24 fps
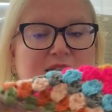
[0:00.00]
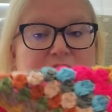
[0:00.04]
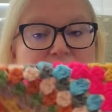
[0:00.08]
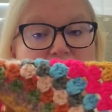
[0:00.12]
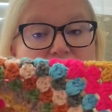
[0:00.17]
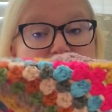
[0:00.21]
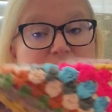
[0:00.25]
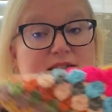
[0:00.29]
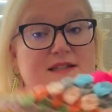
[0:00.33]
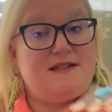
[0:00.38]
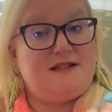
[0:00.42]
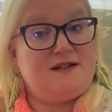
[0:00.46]

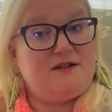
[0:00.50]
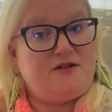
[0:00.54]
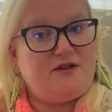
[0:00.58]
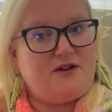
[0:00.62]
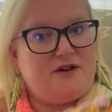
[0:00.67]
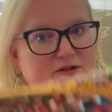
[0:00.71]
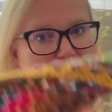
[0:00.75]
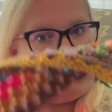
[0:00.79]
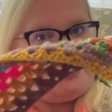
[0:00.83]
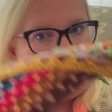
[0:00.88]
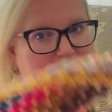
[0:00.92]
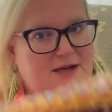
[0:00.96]
This is a
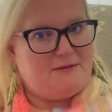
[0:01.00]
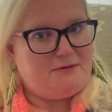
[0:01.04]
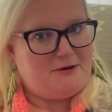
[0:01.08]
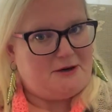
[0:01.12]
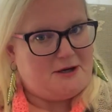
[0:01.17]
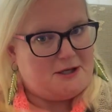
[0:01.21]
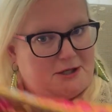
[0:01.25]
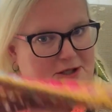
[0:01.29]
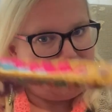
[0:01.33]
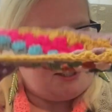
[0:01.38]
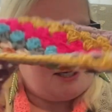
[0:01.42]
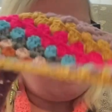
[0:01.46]
crochet
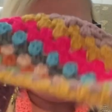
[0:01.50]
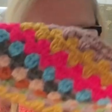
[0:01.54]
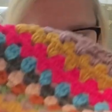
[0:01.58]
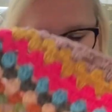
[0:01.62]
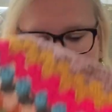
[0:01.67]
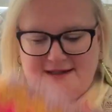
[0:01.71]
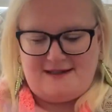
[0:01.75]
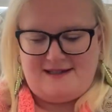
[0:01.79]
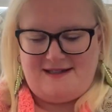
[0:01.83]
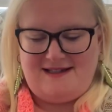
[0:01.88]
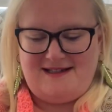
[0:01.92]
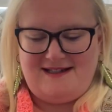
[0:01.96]

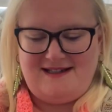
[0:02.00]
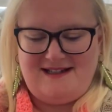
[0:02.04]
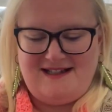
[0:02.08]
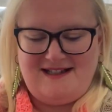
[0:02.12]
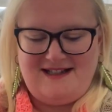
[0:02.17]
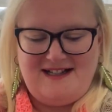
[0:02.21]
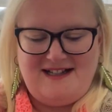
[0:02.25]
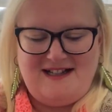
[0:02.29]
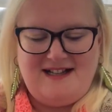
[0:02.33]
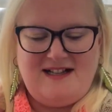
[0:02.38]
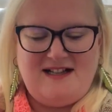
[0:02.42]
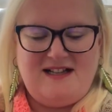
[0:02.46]
project.
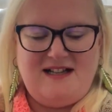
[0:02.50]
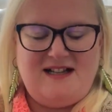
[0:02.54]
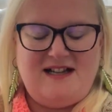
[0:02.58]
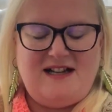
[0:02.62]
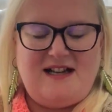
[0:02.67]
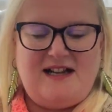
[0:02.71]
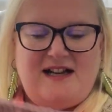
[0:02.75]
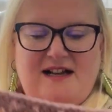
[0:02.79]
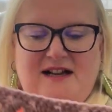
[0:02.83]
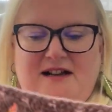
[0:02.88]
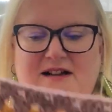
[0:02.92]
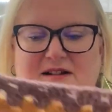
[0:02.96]

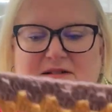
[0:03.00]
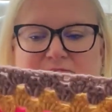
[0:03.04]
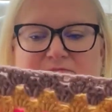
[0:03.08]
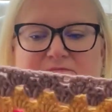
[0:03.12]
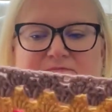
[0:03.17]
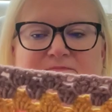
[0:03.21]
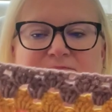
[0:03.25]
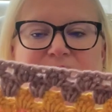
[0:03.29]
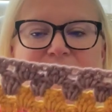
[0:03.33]
A